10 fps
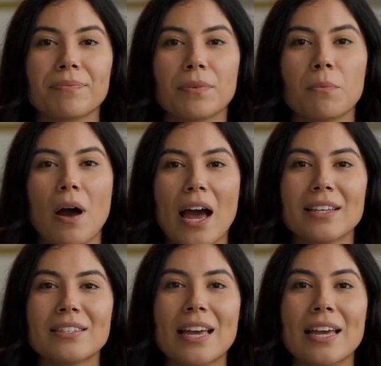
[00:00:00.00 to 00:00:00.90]
Why
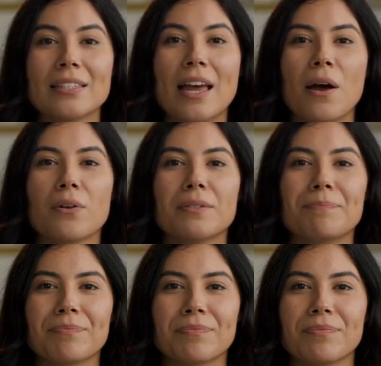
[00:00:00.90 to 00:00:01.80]
it stands out.
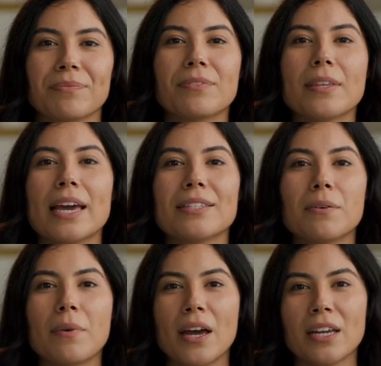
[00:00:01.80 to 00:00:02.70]
As
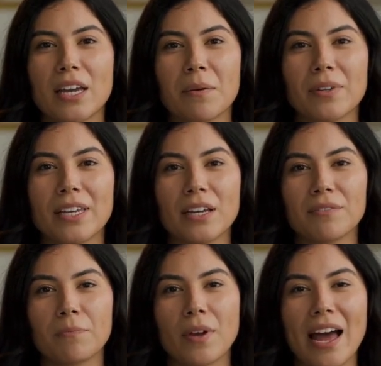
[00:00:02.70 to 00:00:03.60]
the parent company
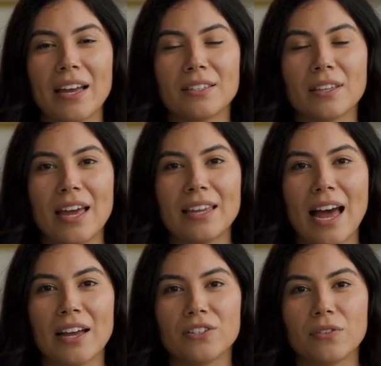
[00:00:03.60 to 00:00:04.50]
of brands like
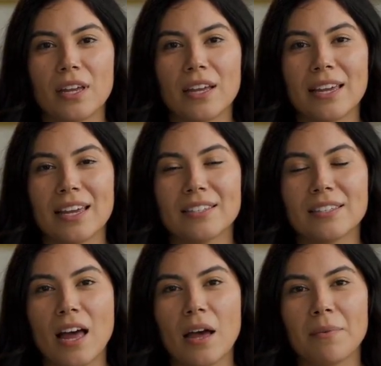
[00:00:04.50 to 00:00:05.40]
Natura,
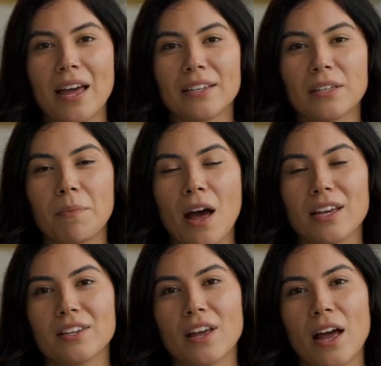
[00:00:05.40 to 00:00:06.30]
Aesop, and The
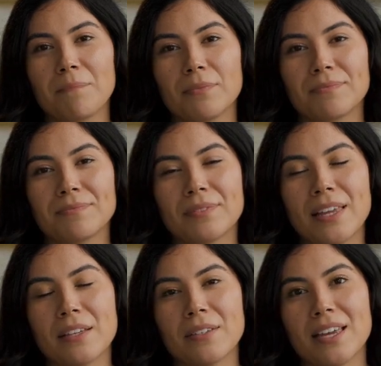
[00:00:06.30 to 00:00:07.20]
Body Shop,
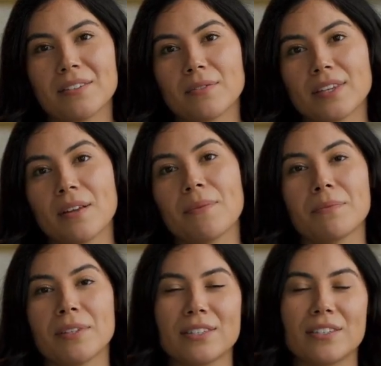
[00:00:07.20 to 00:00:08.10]
it leads with
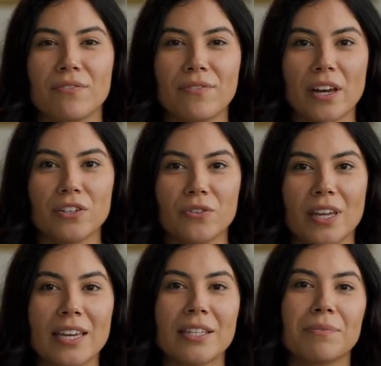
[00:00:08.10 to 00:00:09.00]
commitments to fair
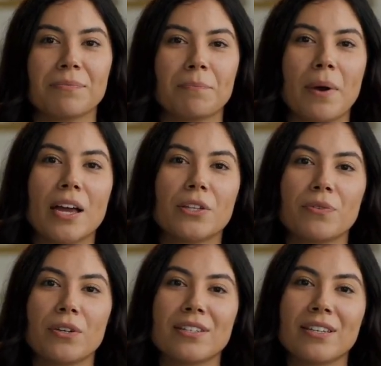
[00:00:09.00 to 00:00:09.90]
trade,
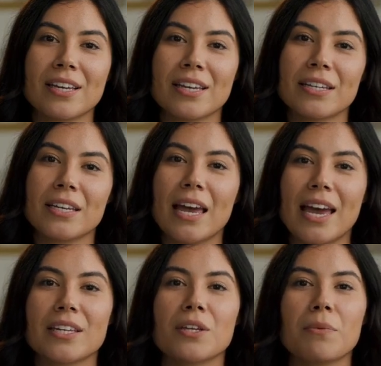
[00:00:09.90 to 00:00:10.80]
biodiversity,
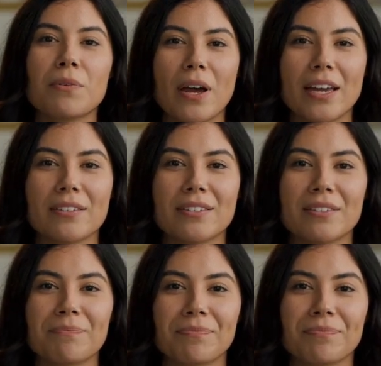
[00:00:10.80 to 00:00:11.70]
and human
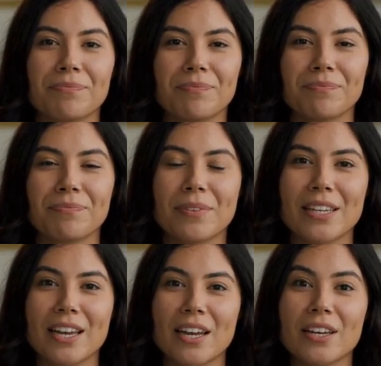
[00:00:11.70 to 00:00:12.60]
rights.
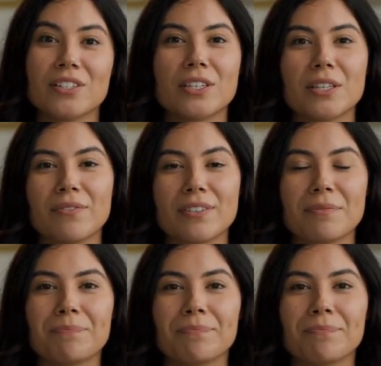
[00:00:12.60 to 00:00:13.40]
Key initiatives.